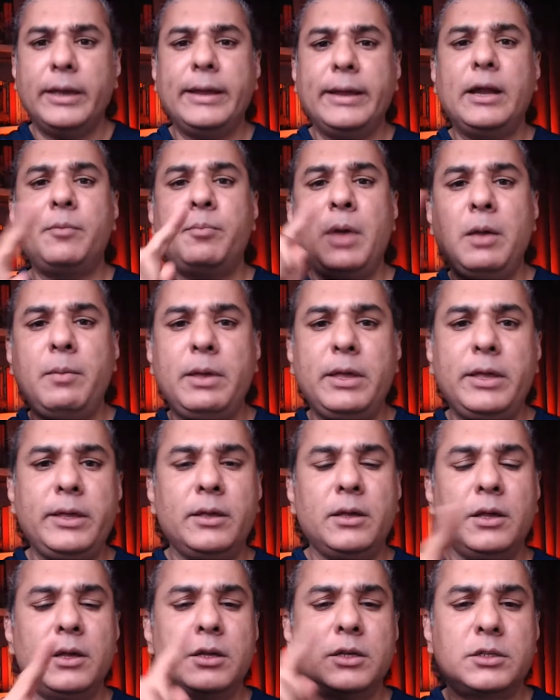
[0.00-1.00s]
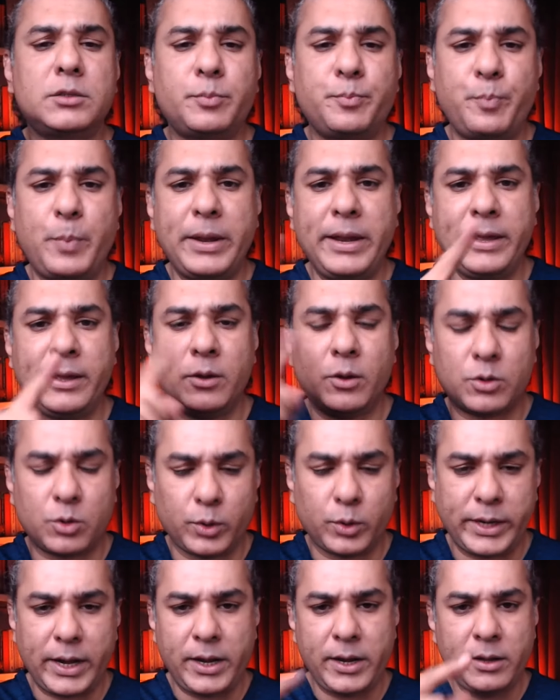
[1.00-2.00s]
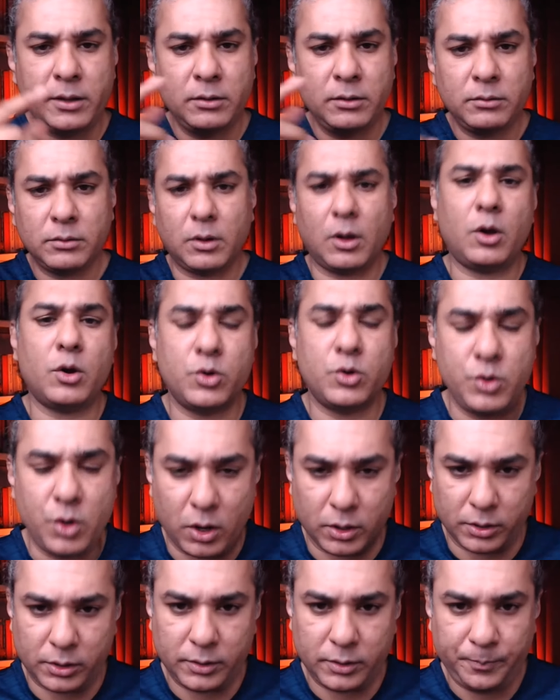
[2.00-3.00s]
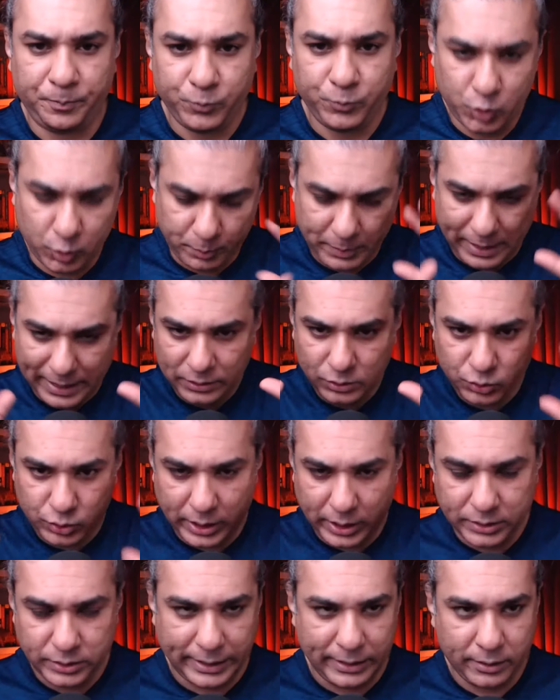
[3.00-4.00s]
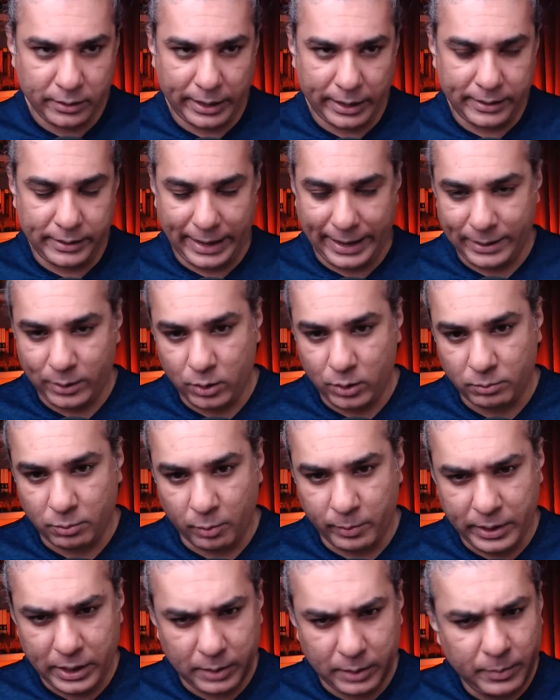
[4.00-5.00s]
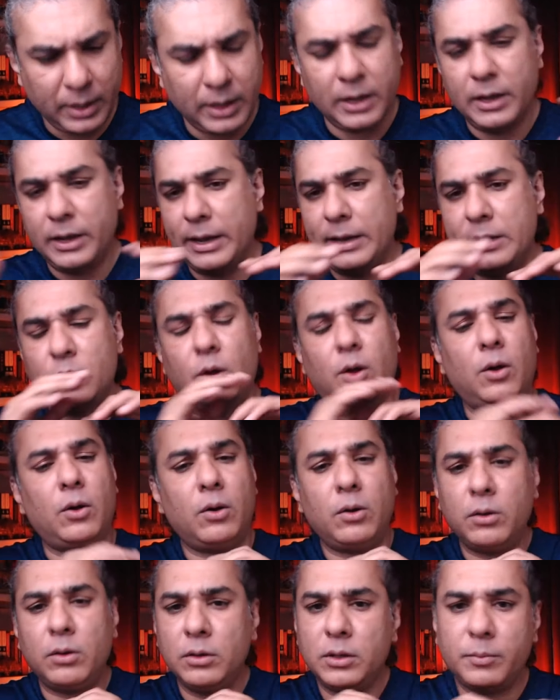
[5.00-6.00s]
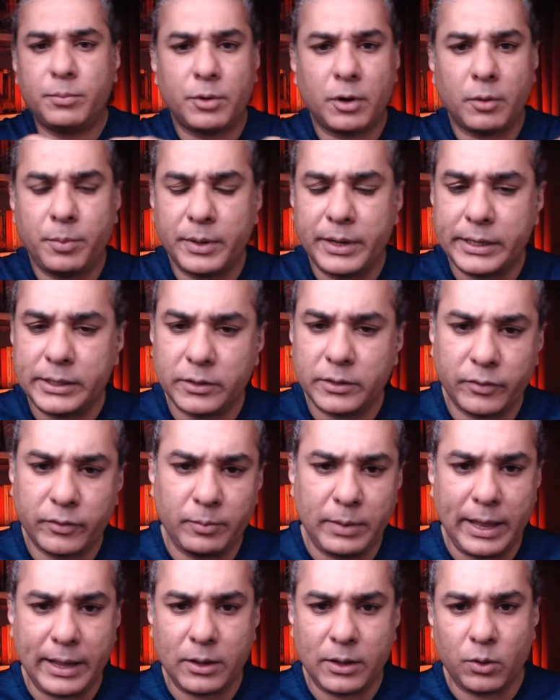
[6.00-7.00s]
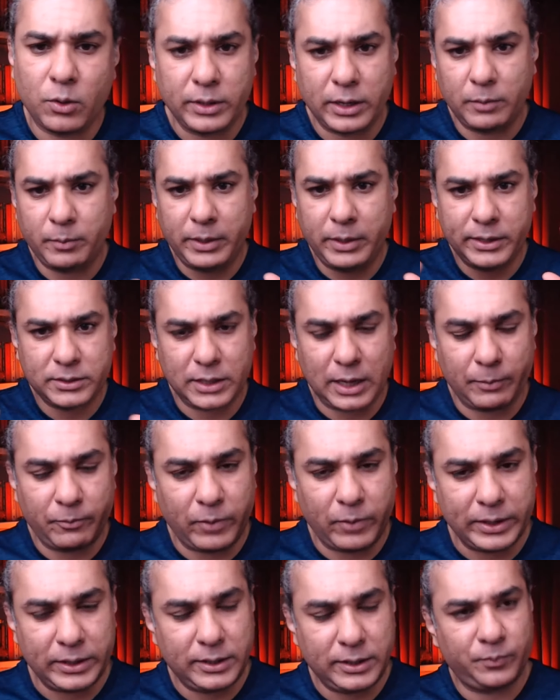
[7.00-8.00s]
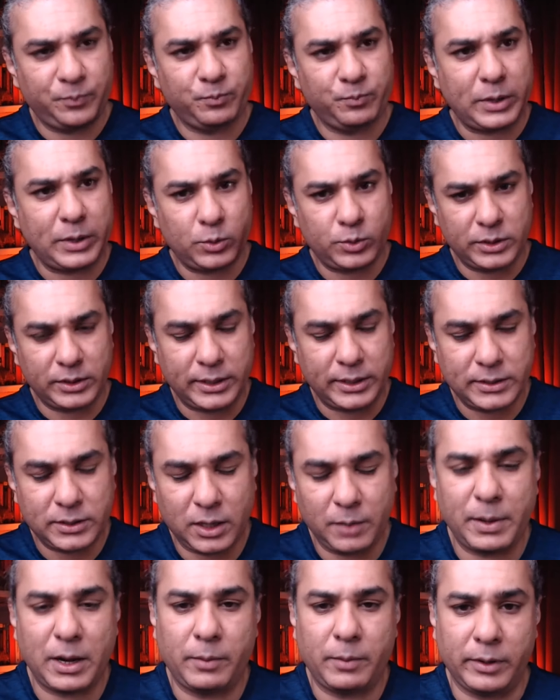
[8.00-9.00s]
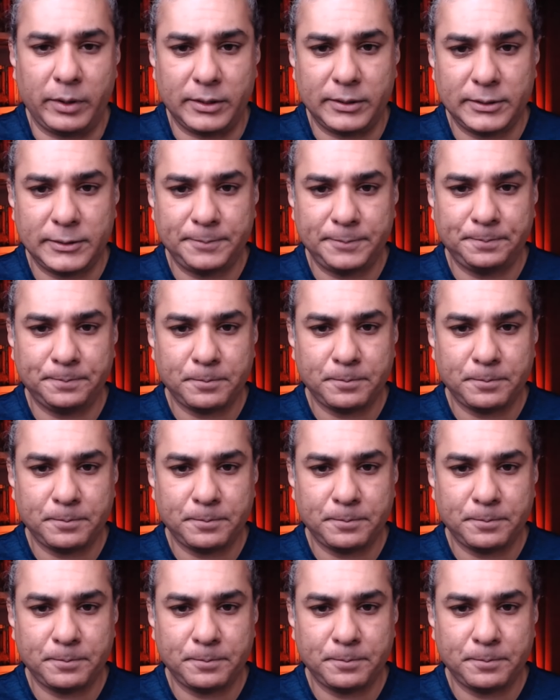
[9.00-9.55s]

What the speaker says: and it may be spinning or rotating or not. So mass, charge, and angular momentum, and all the properties of a black hole can be described by using these three parameters.